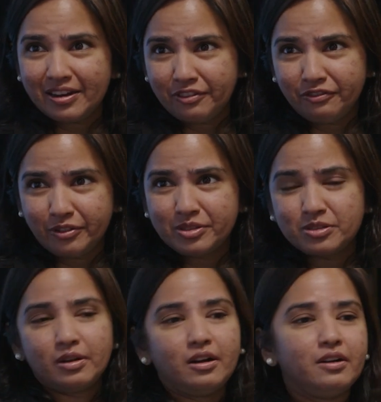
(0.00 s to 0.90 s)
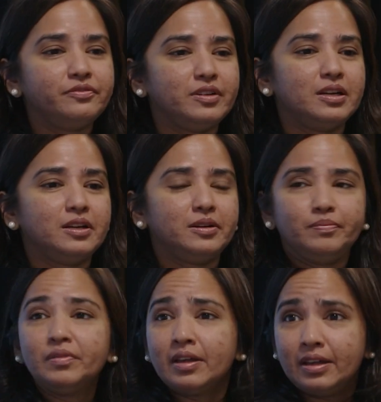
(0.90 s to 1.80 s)
and inference of uh,
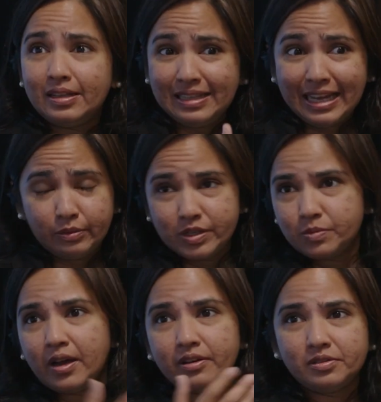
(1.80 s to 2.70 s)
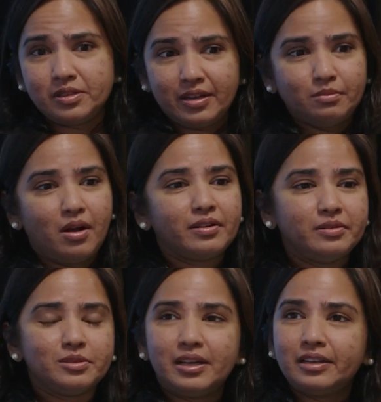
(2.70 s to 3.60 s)
language models and
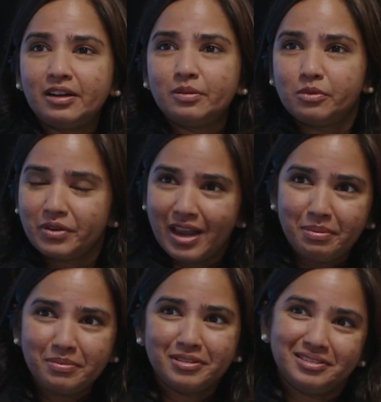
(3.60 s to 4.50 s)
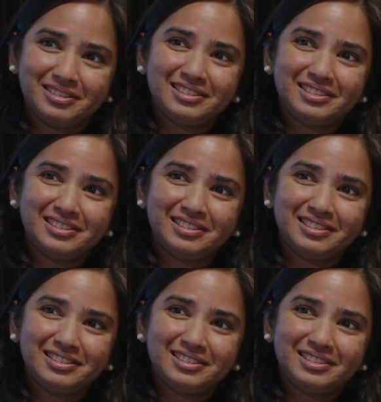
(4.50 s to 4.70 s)
models that are more capable.